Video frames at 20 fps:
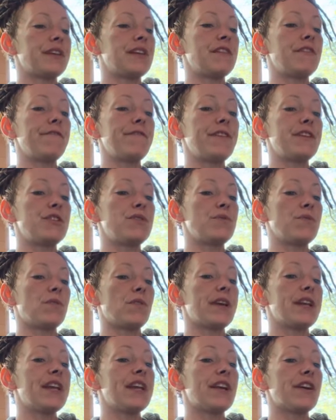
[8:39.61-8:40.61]

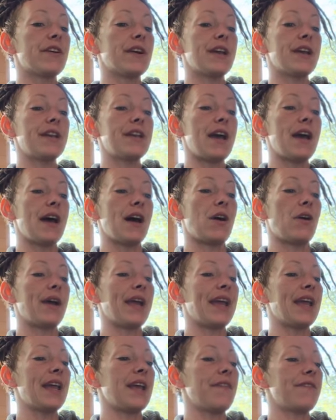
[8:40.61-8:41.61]
individual here and now
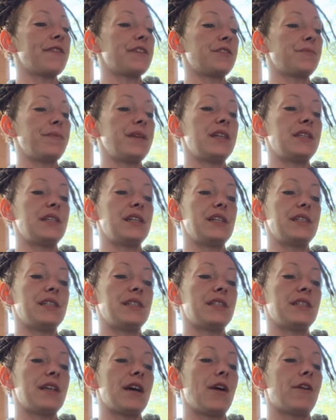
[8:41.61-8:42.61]
and the species
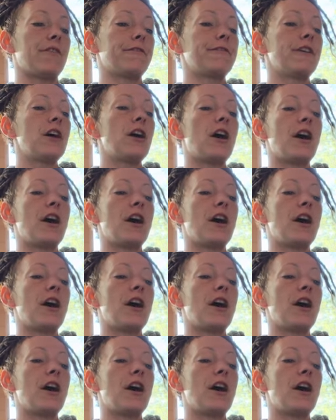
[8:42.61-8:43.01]
itself,